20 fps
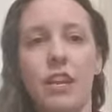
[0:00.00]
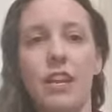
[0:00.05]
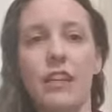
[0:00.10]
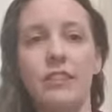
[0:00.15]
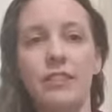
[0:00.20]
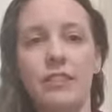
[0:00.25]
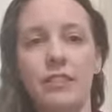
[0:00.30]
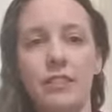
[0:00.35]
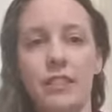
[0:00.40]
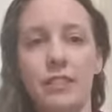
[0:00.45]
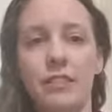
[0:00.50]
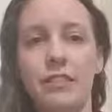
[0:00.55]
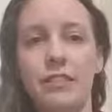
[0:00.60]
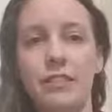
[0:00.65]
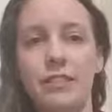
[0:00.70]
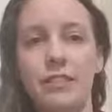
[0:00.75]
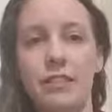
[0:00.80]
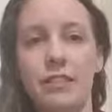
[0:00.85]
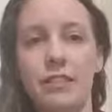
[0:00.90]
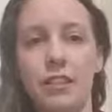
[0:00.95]
And since
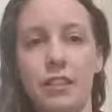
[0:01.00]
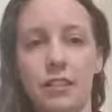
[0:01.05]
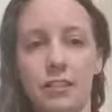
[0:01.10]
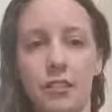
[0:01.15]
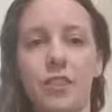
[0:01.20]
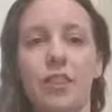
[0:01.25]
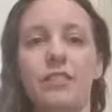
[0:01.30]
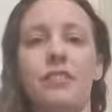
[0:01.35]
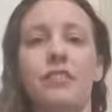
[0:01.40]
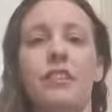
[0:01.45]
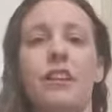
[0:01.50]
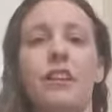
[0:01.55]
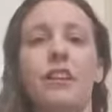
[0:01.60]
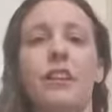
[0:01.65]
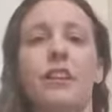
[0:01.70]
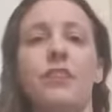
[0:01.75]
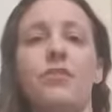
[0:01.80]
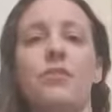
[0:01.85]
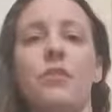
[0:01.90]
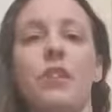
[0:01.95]
the 2009
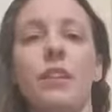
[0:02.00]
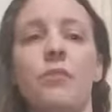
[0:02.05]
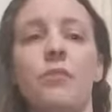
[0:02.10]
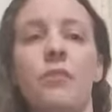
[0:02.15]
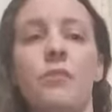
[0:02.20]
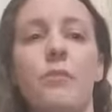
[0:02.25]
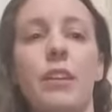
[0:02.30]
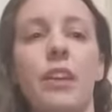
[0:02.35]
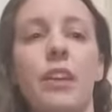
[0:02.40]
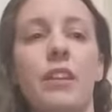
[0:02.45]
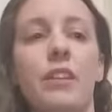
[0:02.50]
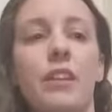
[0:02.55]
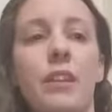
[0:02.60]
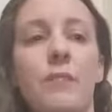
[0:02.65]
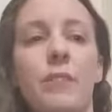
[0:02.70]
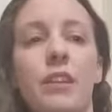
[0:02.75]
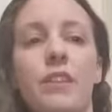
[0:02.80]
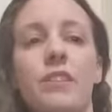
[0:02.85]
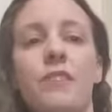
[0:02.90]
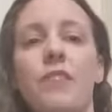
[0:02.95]
H1N1 pandemic,